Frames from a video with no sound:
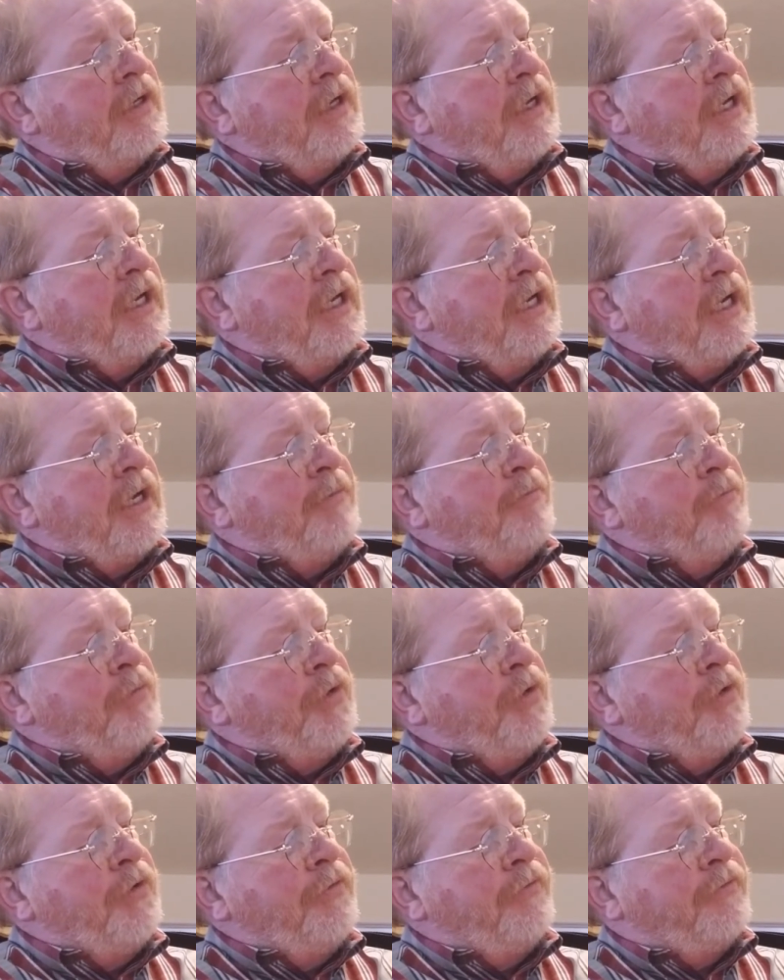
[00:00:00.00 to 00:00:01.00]
and I
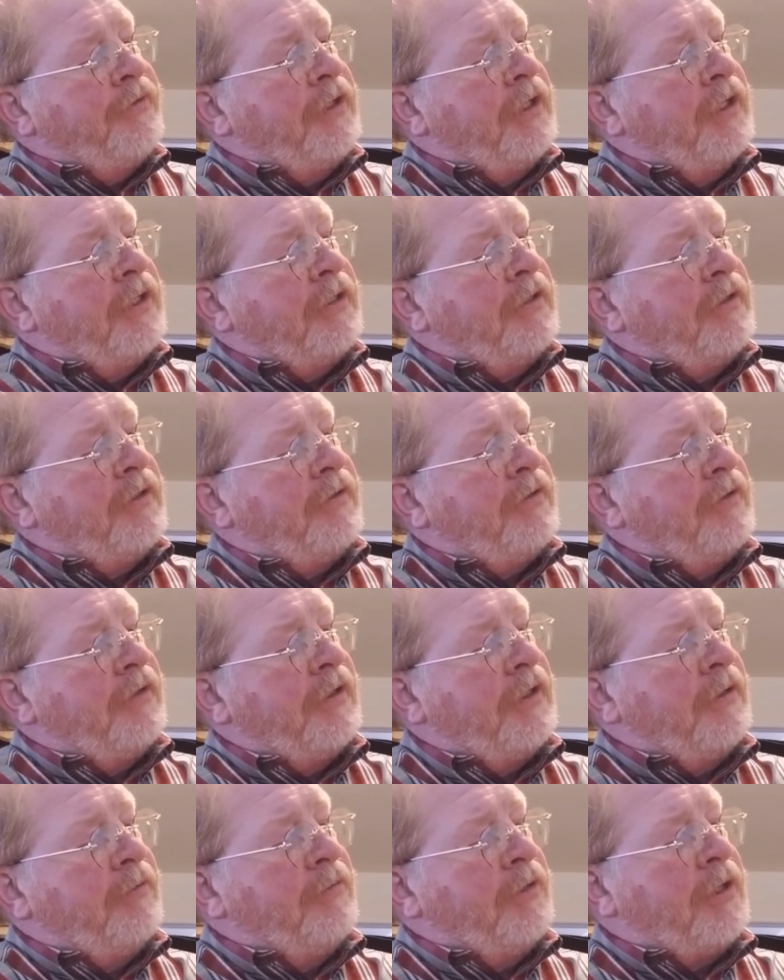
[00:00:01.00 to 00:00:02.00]
moved it
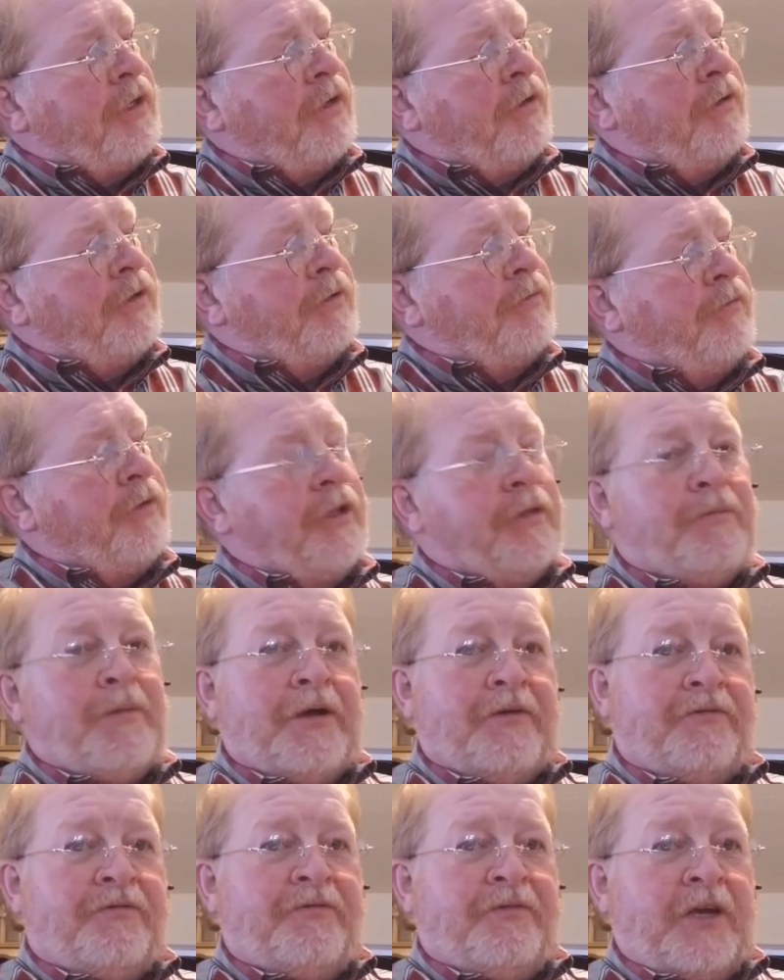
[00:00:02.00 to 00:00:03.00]
and would hold it with
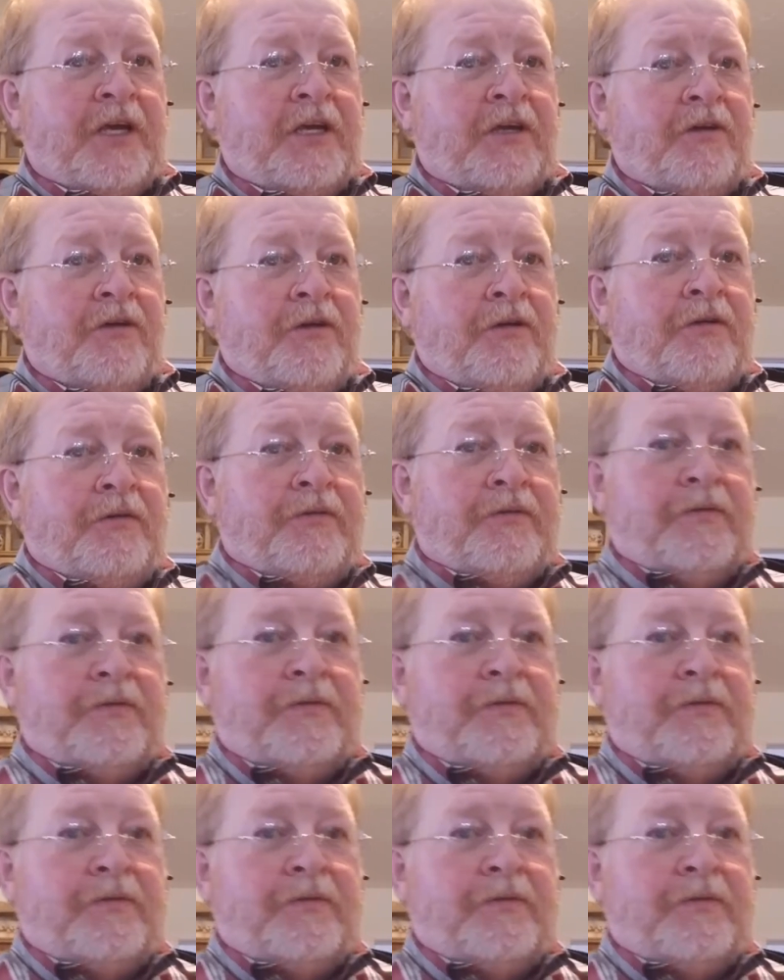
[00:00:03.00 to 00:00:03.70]
my finger.